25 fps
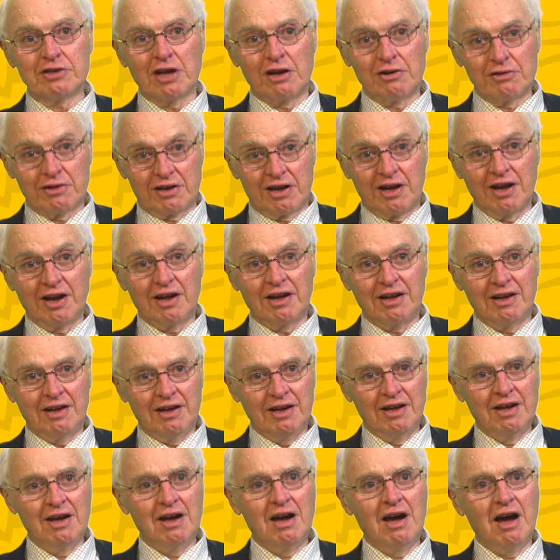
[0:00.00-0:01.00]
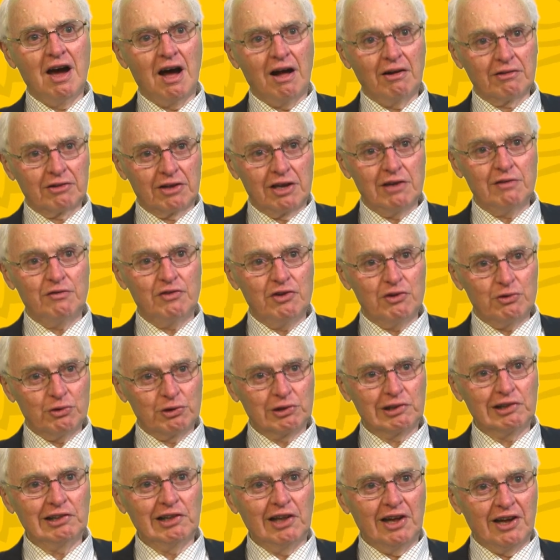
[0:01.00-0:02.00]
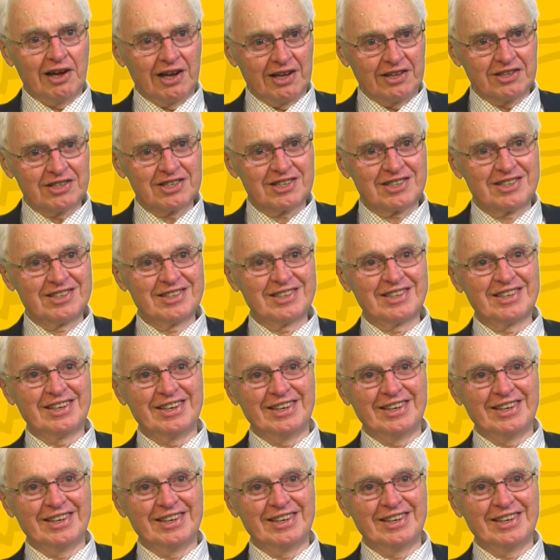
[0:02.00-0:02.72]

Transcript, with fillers: OK, I'll give you an alliance,